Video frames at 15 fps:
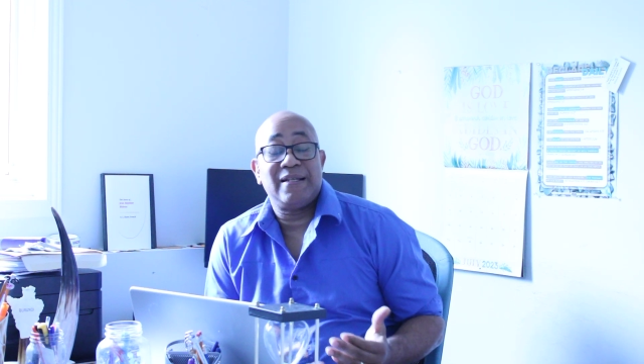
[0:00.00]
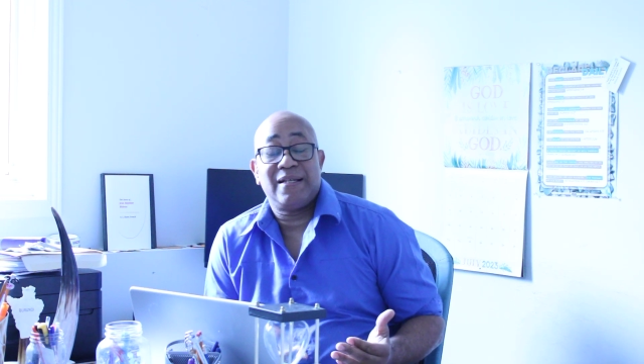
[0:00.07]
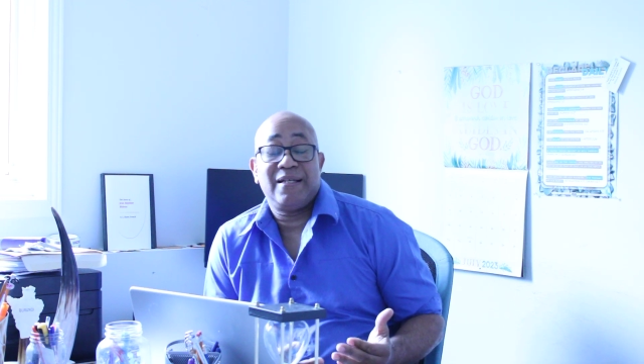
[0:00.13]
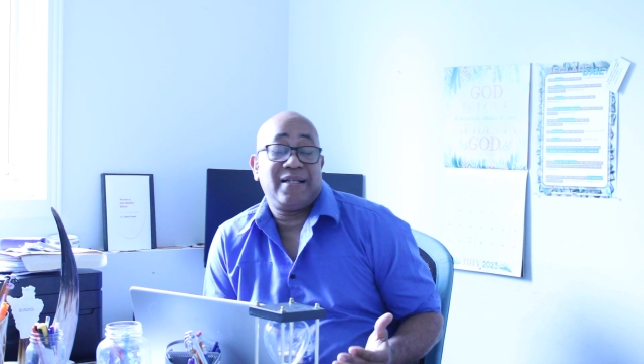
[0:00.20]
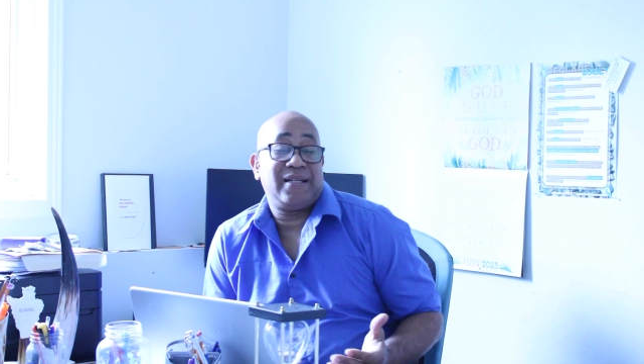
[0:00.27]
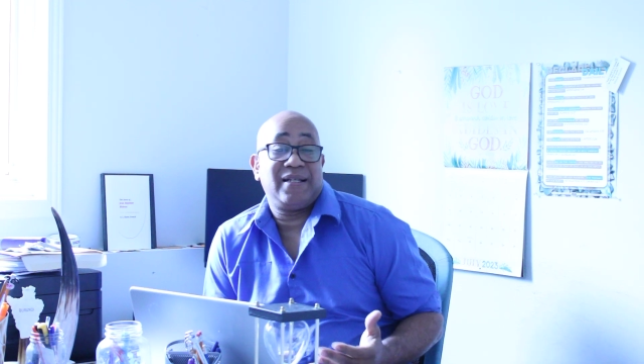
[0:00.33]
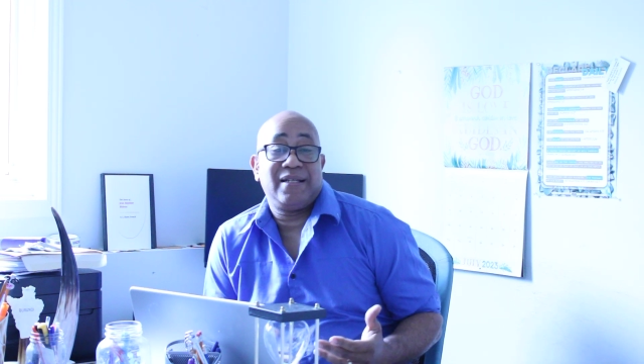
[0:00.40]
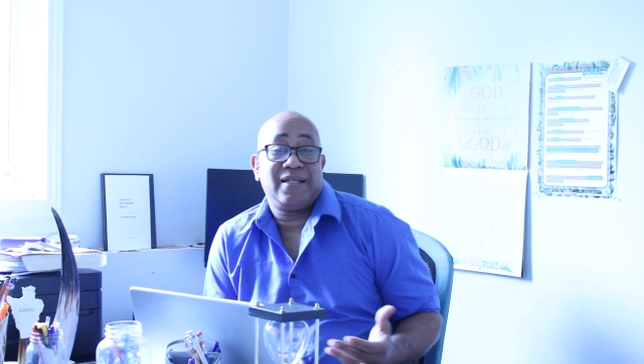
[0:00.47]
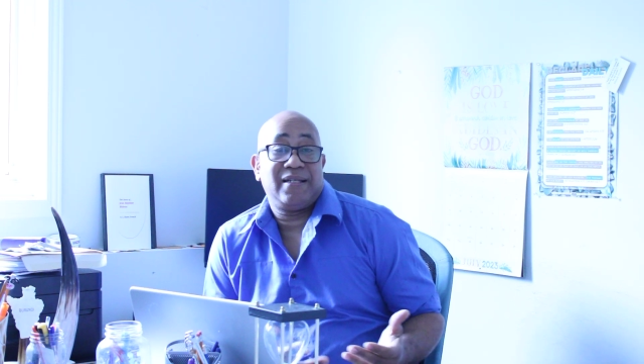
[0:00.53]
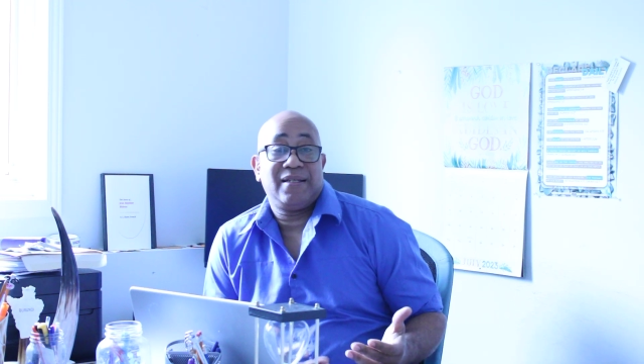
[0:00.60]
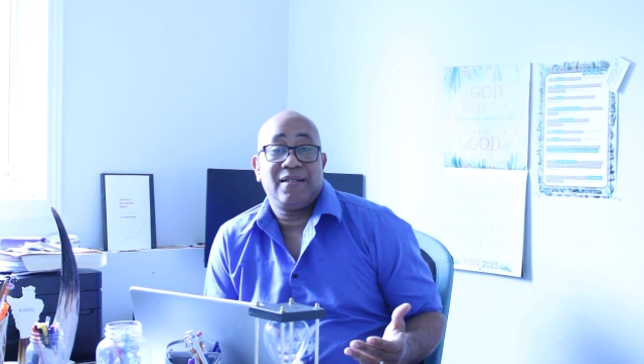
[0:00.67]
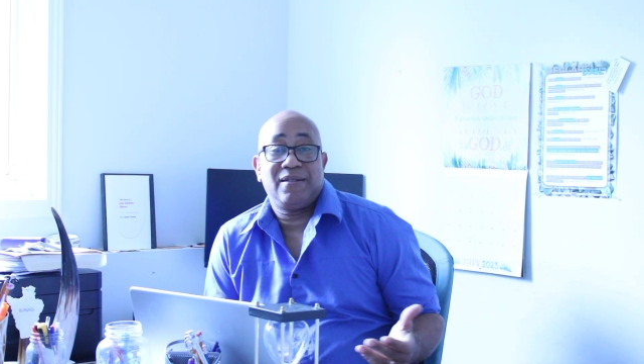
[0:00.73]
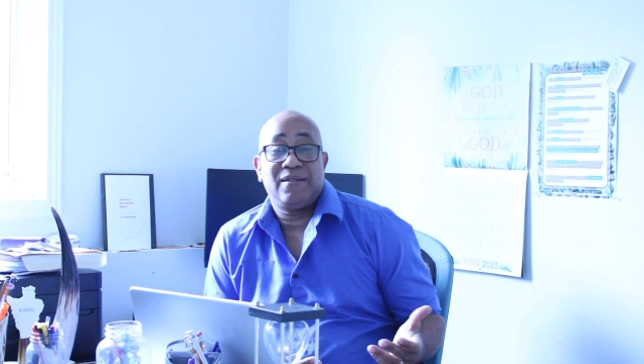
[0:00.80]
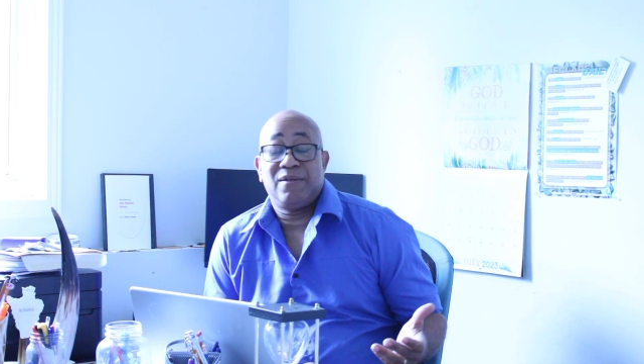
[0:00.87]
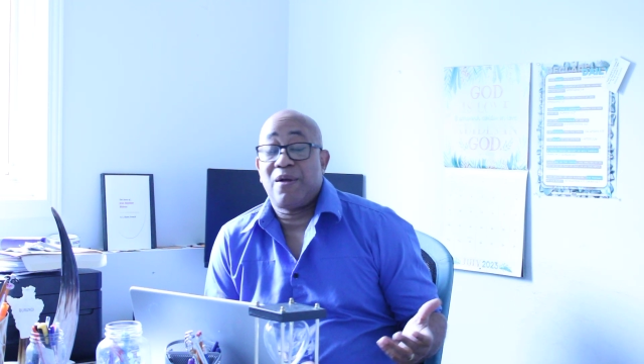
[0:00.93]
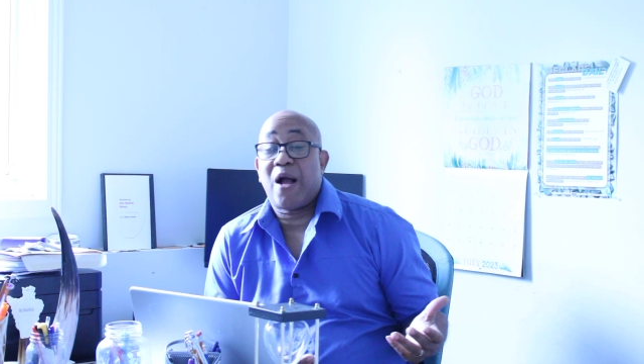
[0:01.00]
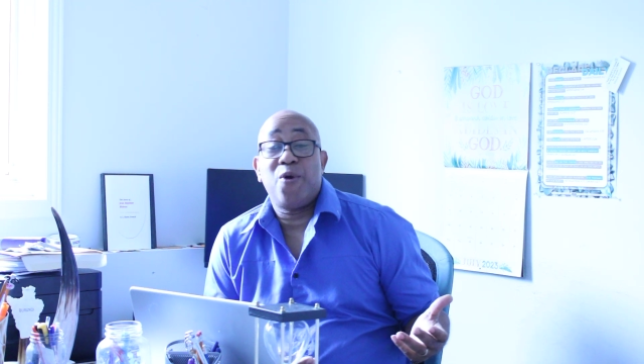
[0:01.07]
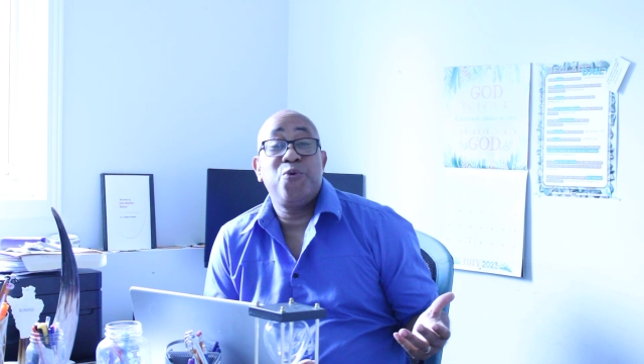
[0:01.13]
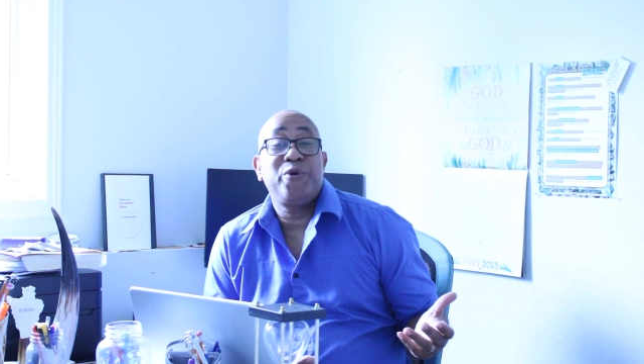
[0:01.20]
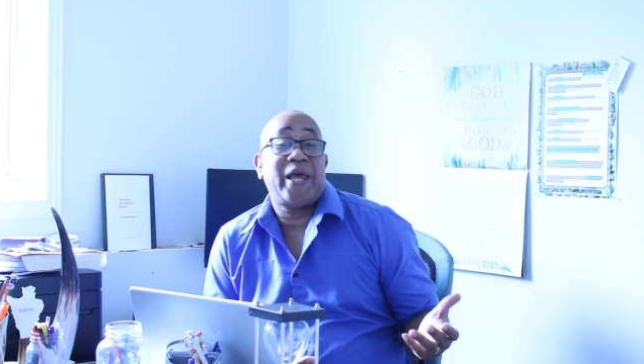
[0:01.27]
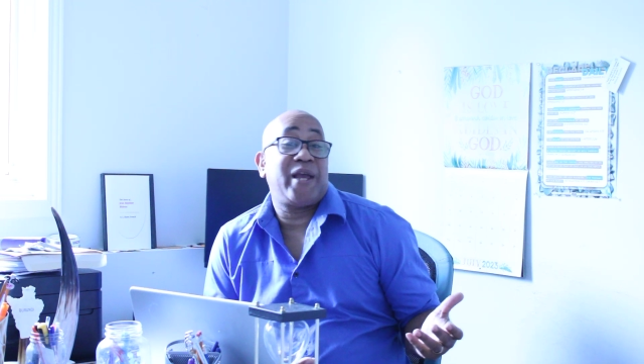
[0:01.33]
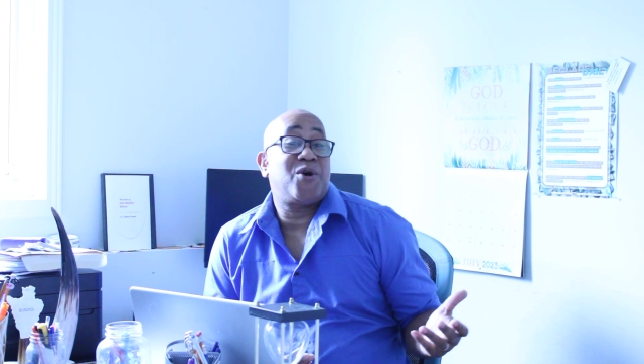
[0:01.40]
uh,
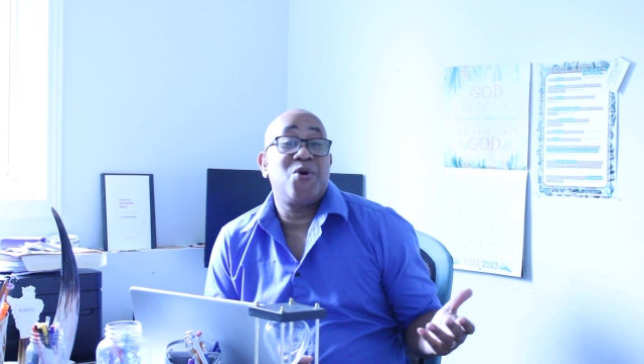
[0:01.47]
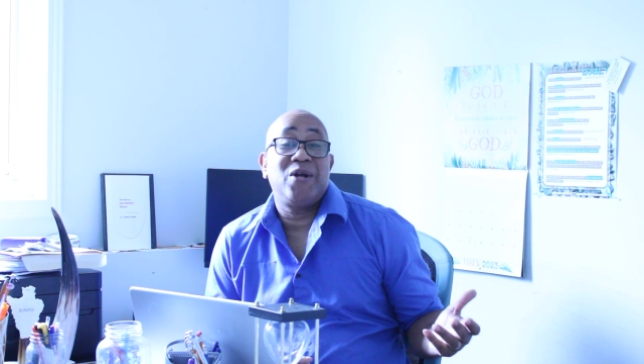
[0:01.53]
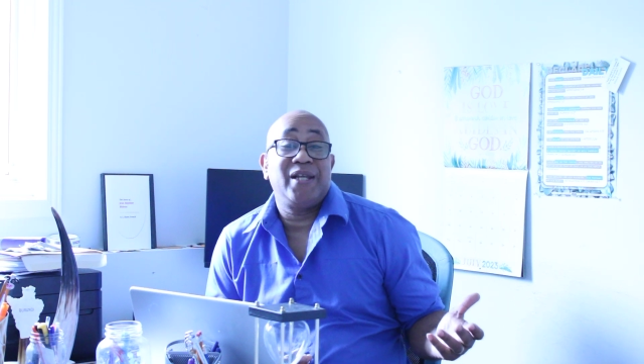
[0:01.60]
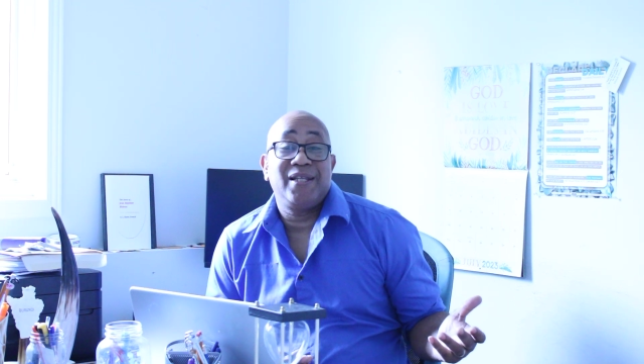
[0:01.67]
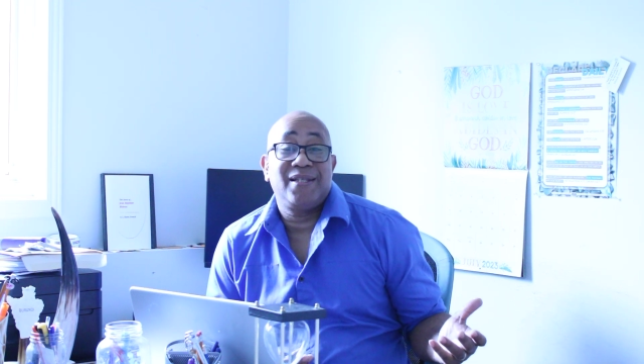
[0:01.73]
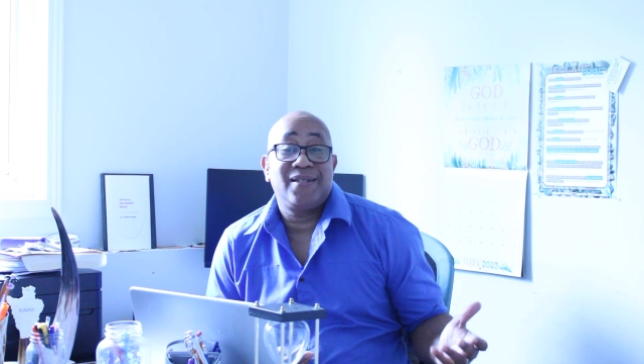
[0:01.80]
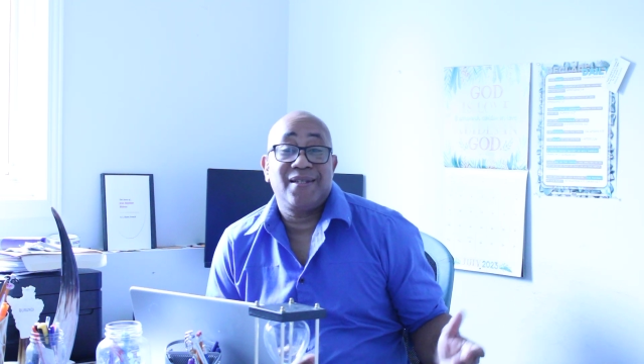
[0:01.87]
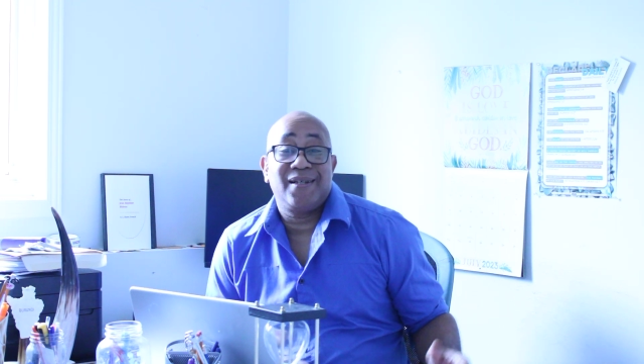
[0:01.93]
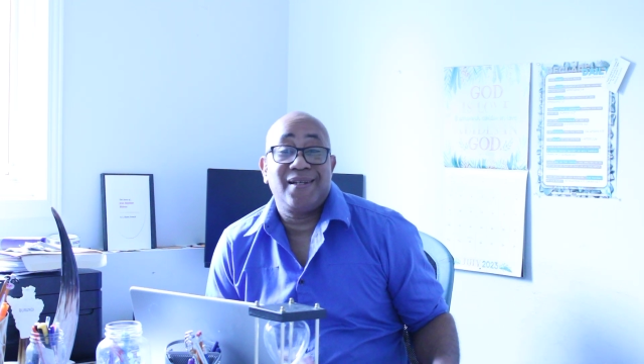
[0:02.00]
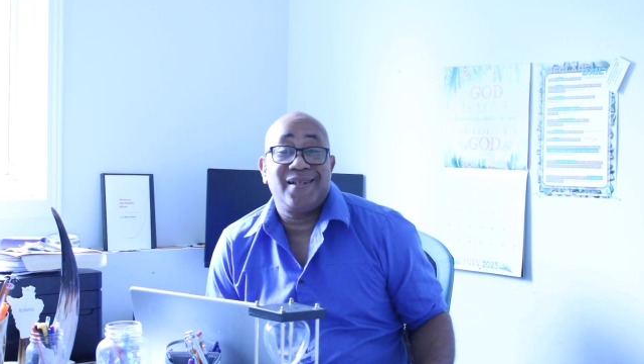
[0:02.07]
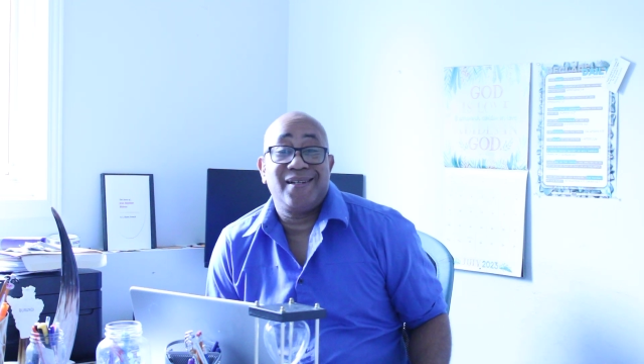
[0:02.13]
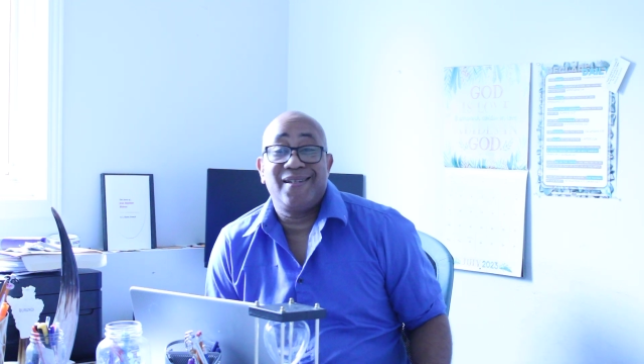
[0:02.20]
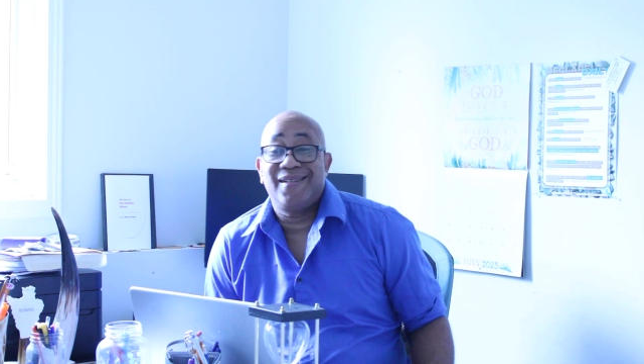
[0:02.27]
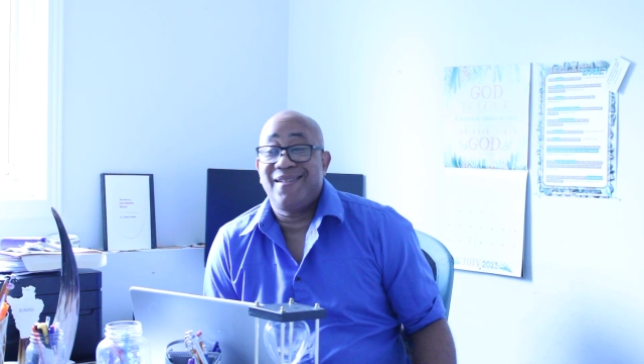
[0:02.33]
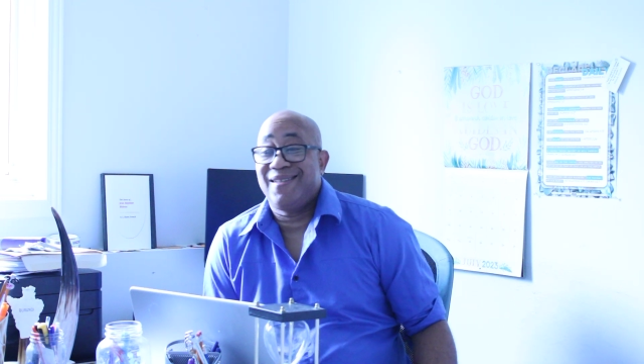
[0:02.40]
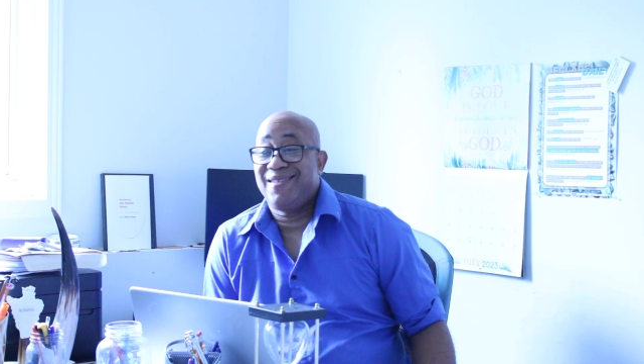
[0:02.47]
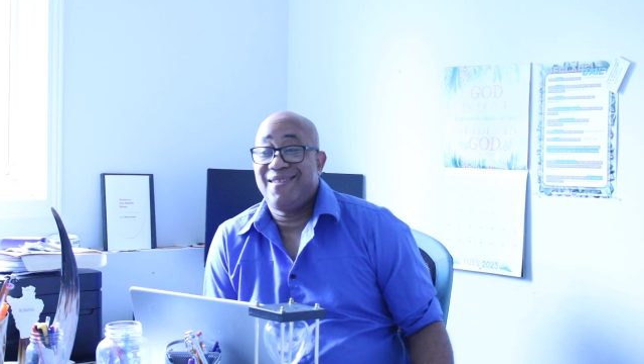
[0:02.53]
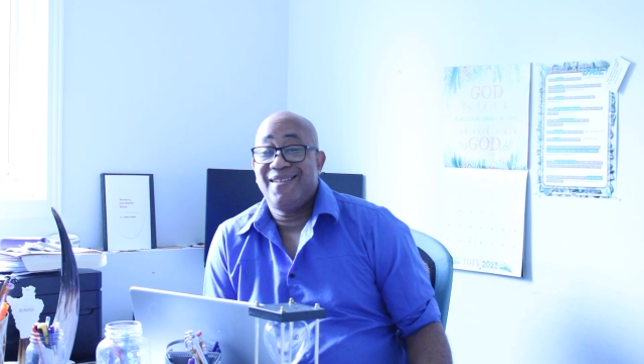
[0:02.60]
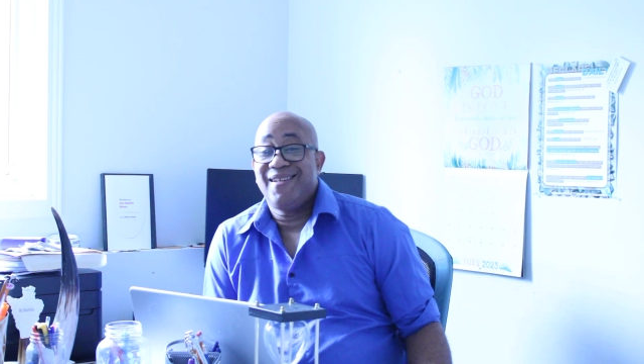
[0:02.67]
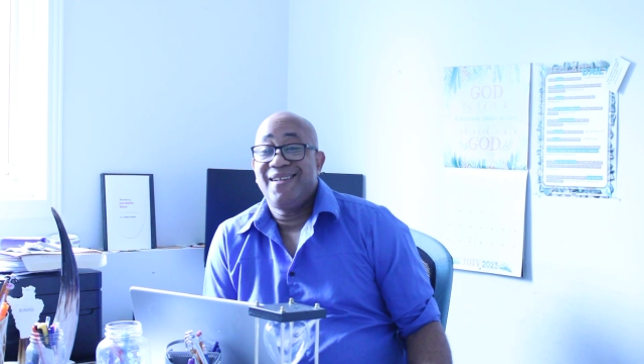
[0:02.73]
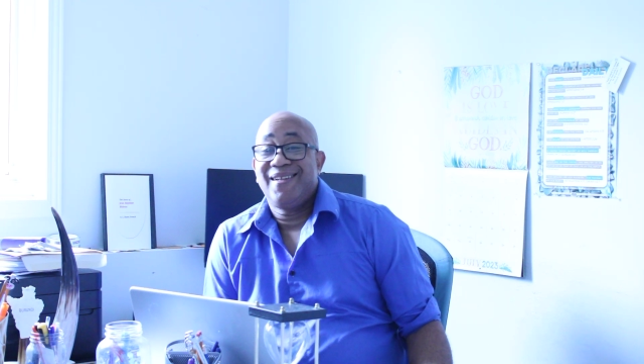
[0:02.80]
how would I call it, uh,